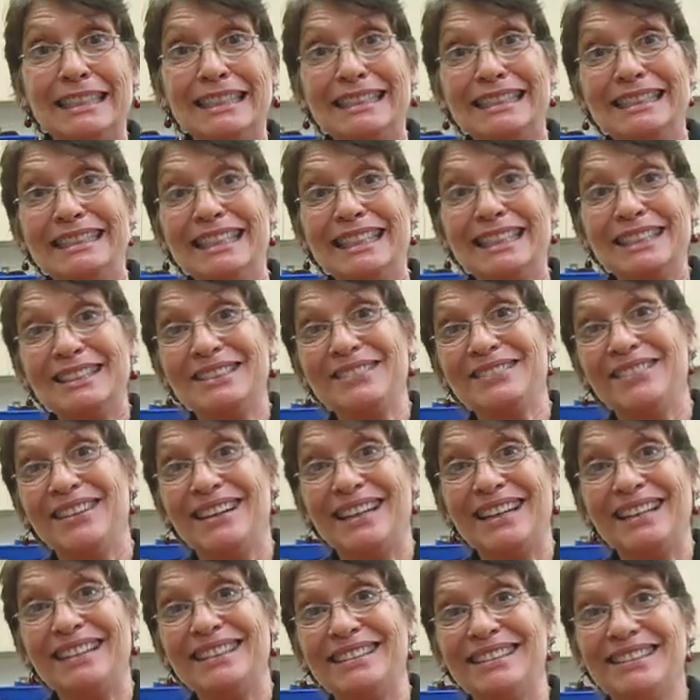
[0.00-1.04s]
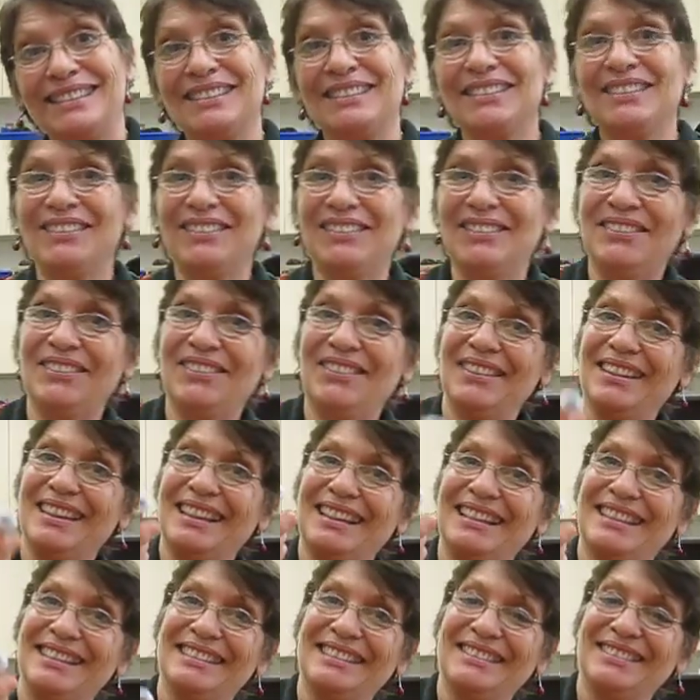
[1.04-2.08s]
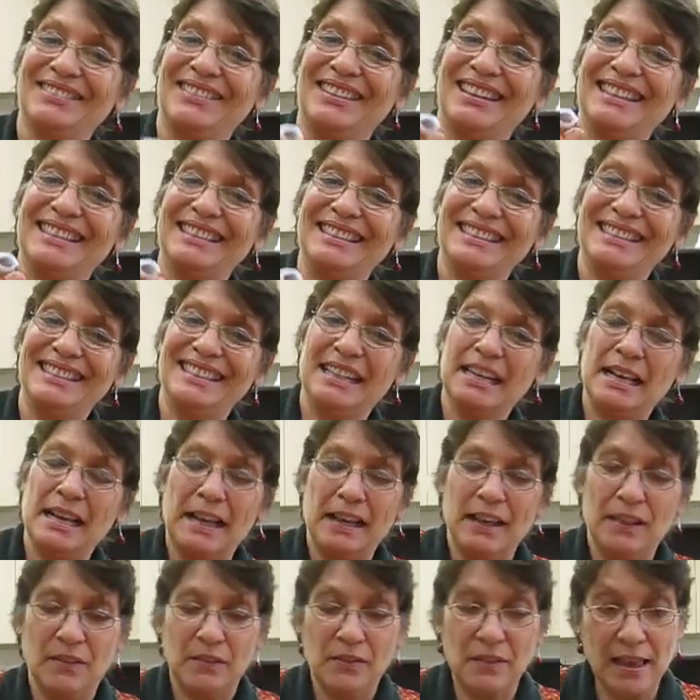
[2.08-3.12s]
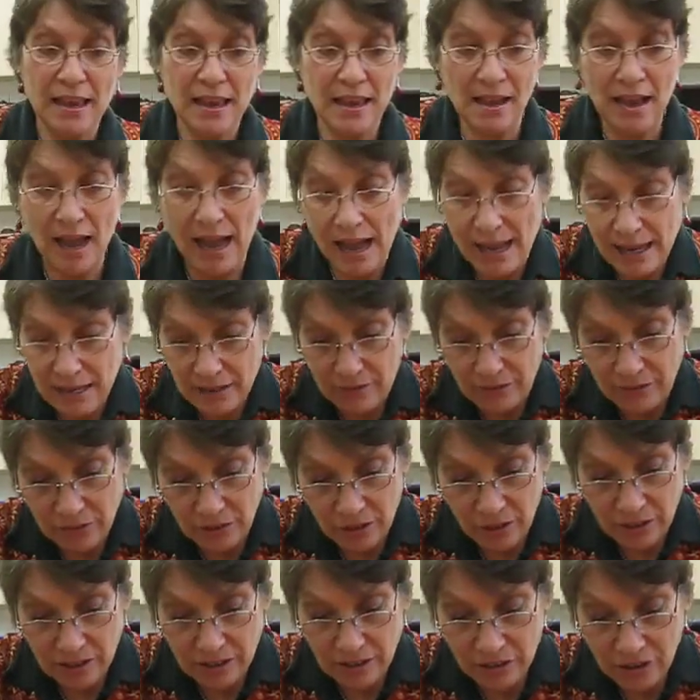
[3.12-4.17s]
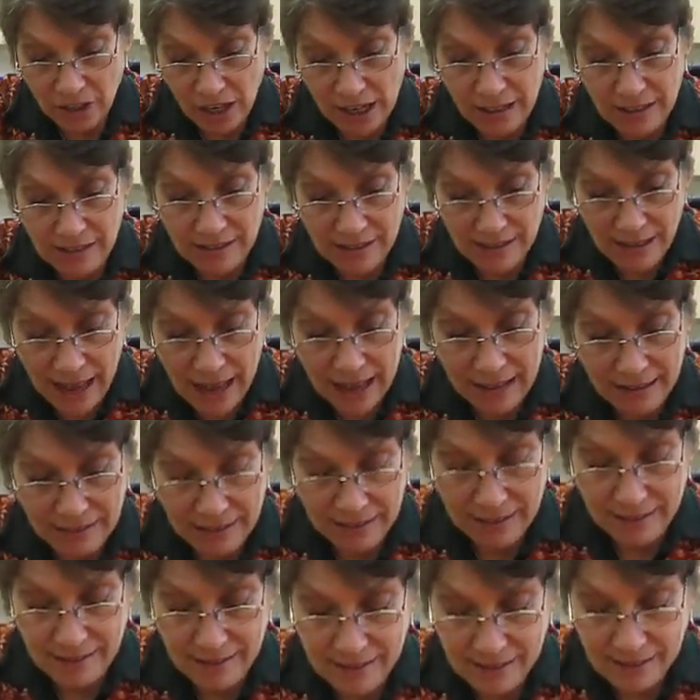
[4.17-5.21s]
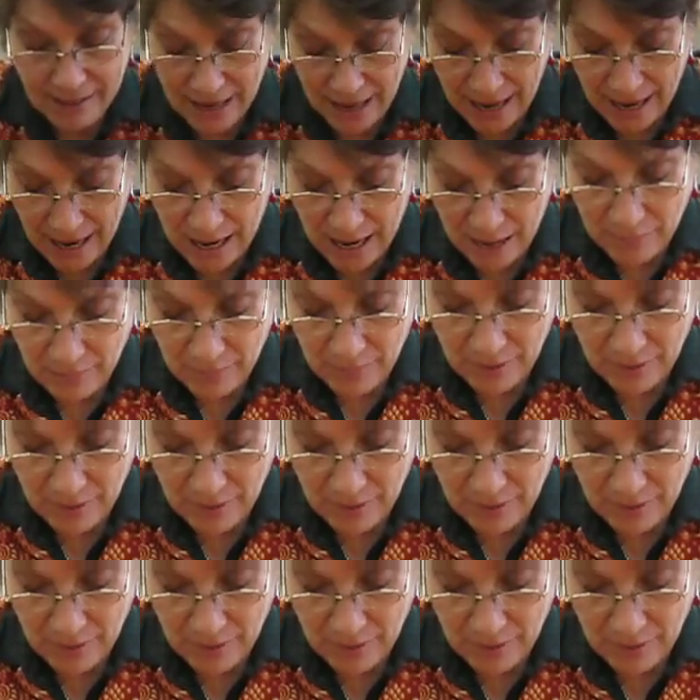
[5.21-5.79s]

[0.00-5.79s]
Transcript: This one or this one? They kind of look exactly the same,